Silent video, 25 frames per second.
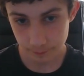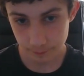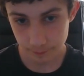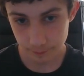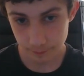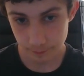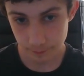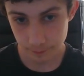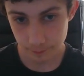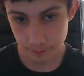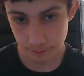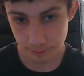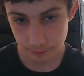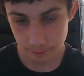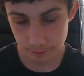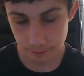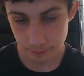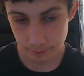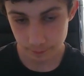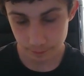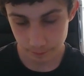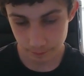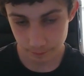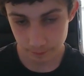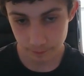
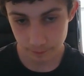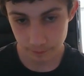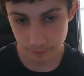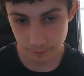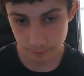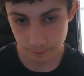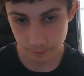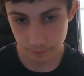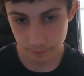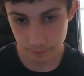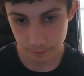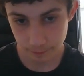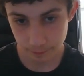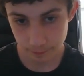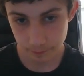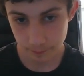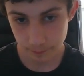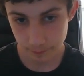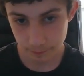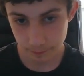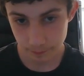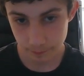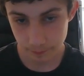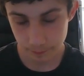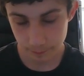
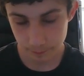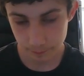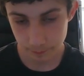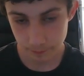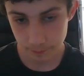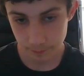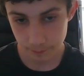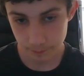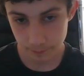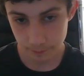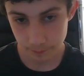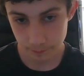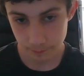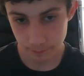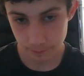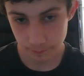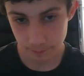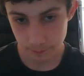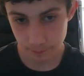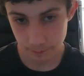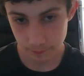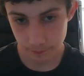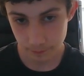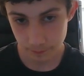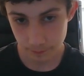
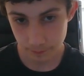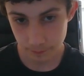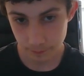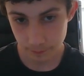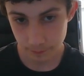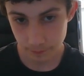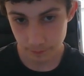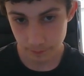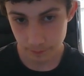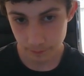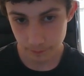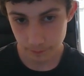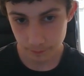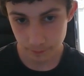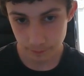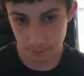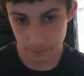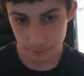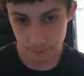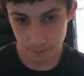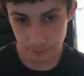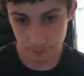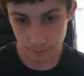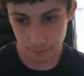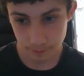
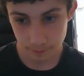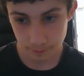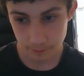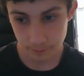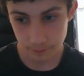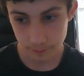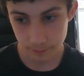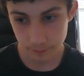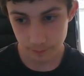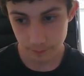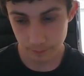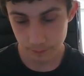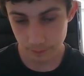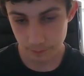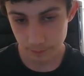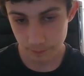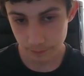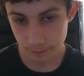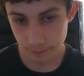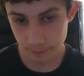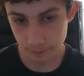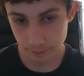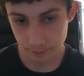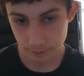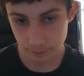
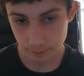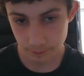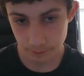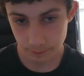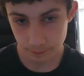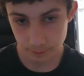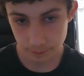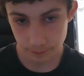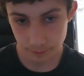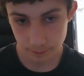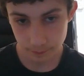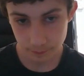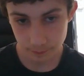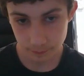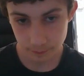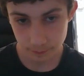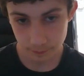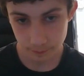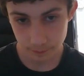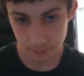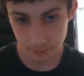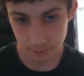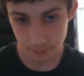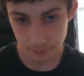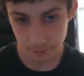
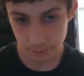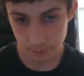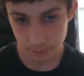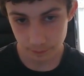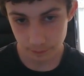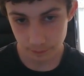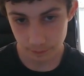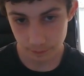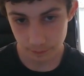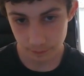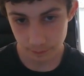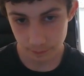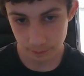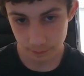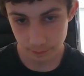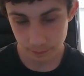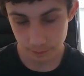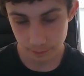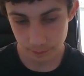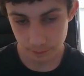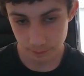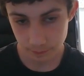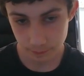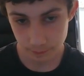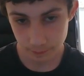
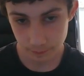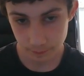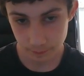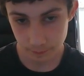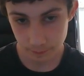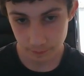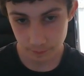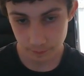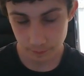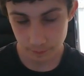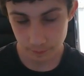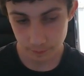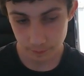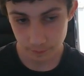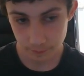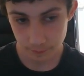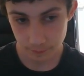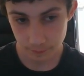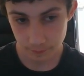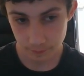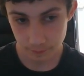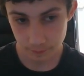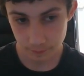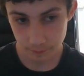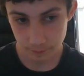[no speech]